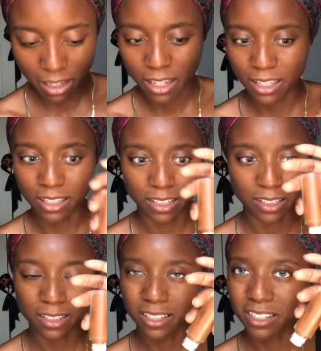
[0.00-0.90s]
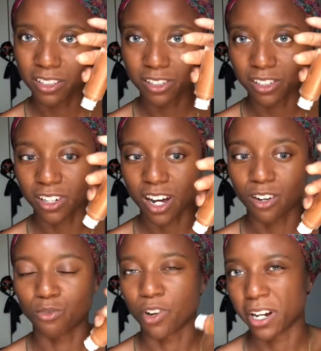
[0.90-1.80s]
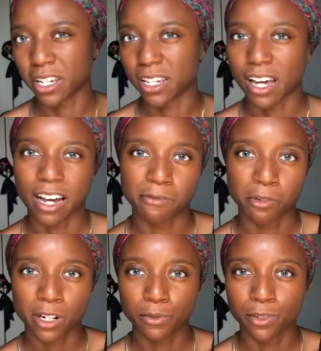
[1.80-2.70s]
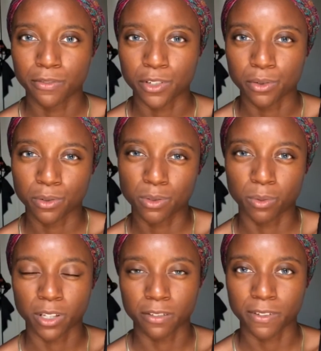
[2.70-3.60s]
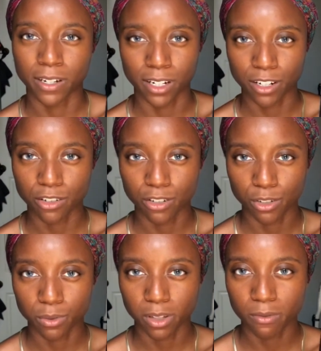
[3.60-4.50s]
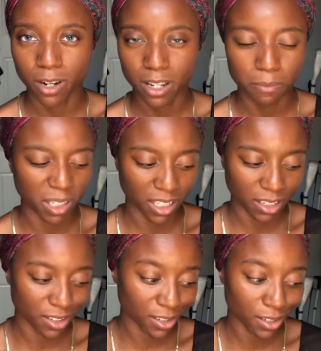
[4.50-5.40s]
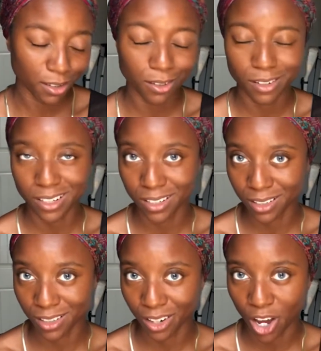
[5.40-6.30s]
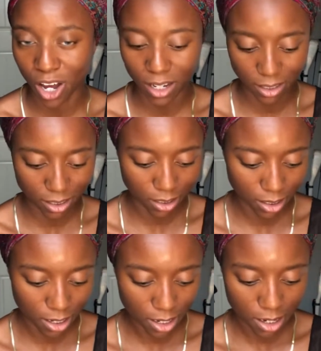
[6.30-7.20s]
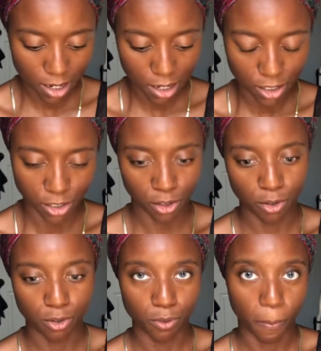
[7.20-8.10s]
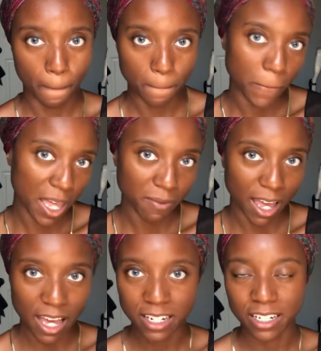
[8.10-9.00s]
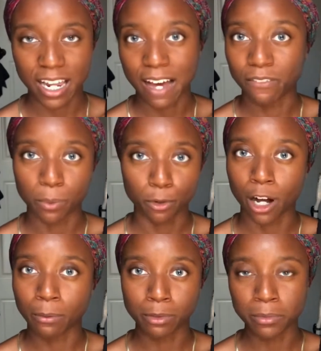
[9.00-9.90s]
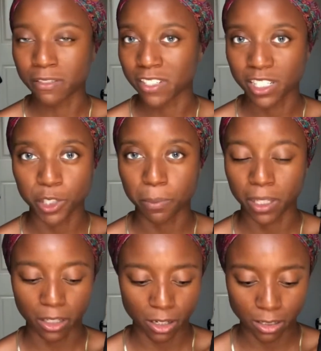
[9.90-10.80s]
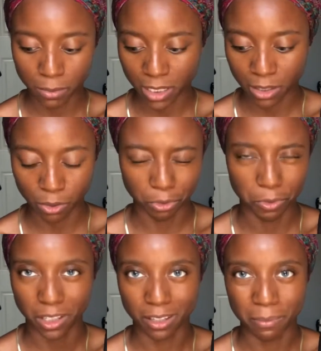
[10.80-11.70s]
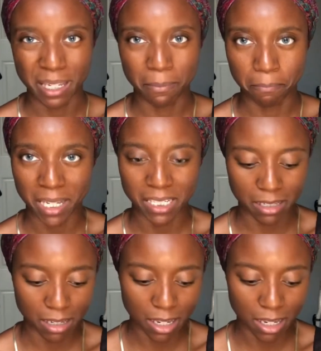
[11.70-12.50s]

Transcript: The concealer's not runny. I've read reviews where the foundation is really runny, but the concealer is not. So yeah, I didn't have the problem of it spilling on me or really being messy.